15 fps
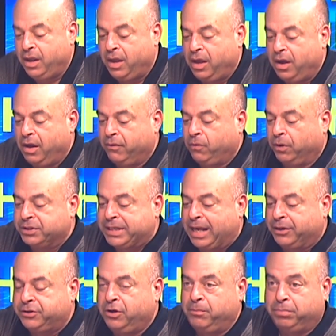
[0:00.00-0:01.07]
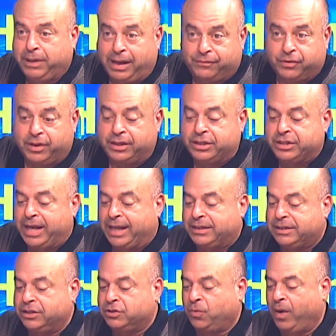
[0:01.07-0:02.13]
Of course, Al Toon played for the
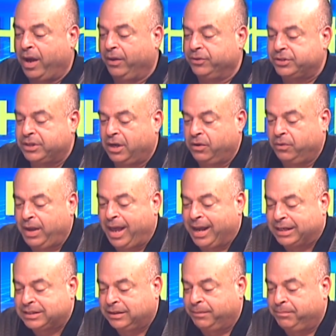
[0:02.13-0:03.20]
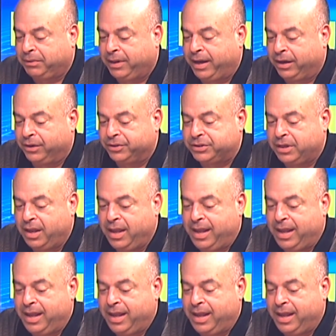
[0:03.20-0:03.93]
Jets as well, so excellent players.